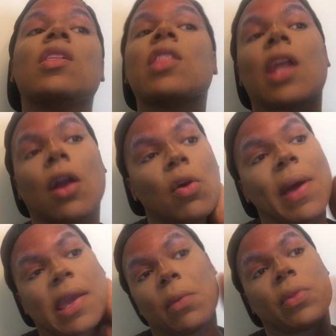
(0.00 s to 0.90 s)
And then I go
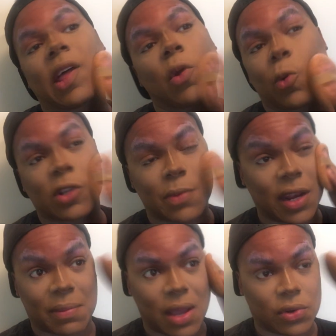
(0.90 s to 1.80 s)
back in with like
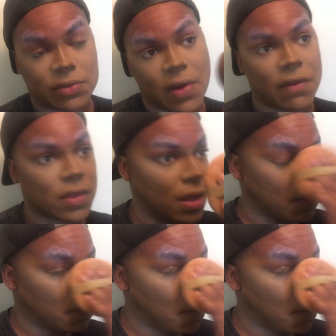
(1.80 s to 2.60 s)
corresponding powders for everything.